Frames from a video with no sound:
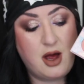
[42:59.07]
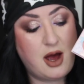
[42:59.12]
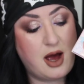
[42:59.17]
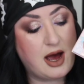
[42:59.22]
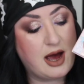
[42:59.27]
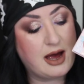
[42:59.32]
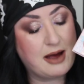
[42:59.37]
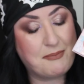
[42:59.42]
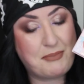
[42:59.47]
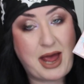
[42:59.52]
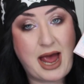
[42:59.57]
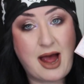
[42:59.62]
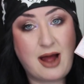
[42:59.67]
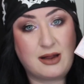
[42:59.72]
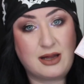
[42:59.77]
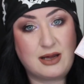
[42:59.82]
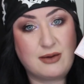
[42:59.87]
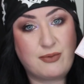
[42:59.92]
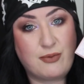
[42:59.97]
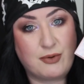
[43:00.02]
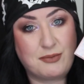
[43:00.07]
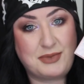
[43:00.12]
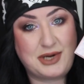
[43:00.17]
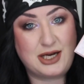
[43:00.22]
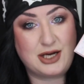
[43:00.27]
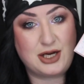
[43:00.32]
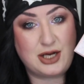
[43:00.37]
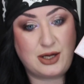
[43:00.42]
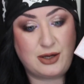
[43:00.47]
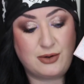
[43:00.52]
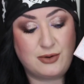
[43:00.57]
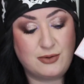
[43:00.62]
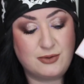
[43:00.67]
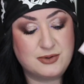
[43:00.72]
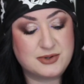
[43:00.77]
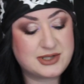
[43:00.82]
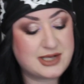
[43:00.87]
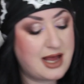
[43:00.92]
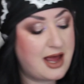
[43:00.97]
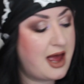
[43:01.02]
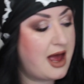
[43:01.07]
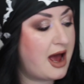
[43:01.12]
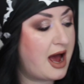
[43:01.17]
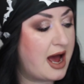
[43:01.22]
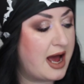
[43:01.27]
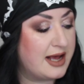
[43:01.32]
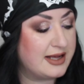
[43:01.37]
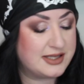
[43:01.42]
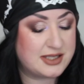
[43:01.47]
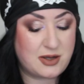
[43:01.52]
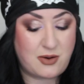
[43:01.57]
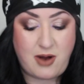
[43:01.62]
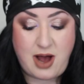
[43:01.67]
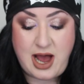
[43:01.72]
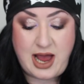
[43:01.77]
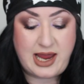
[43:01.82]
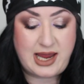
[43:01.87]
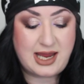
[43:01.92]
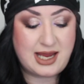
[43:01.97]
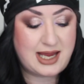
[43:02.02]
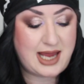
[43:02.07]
palette for me to use. So I